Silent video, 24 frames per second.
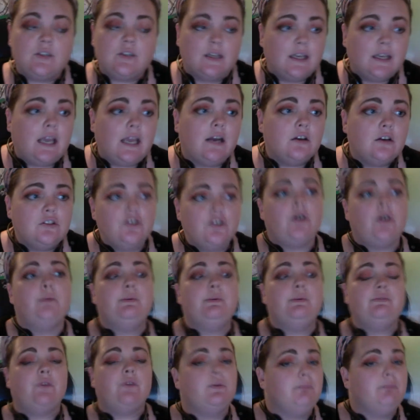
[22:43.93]
get on top
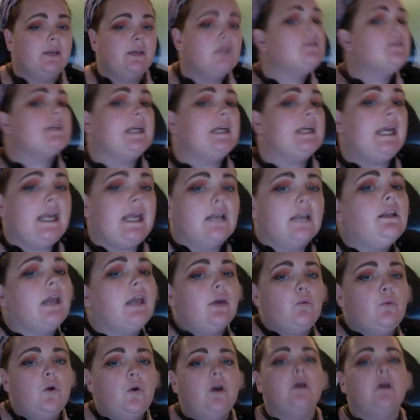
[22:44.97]
of it, because it can
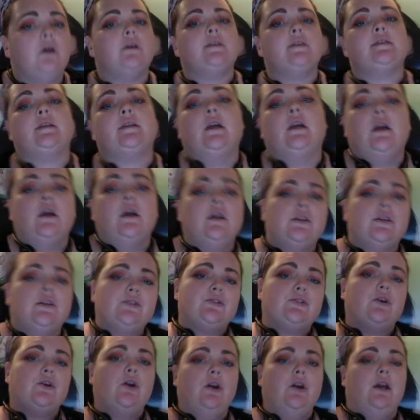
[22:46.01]
get worse.
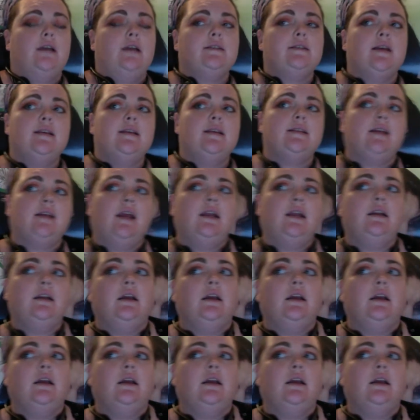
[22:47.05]
So as I said,